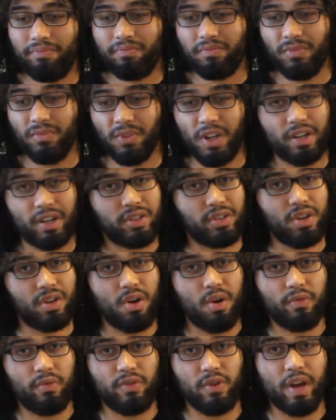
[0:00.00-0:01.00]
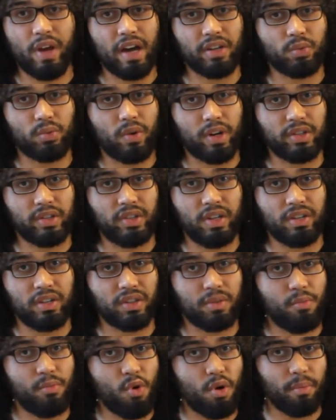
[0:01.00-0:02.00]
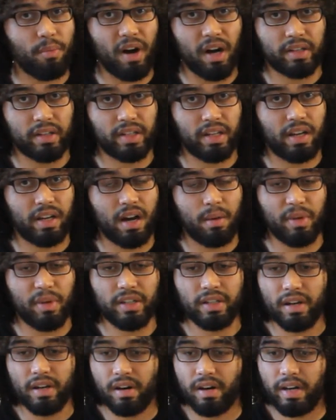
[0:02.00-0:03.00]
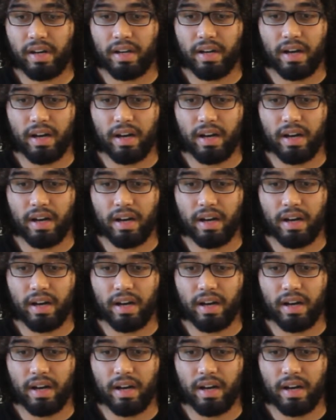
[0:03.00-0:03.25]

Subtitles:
Let us know if you guys want to see some more boxing commentary.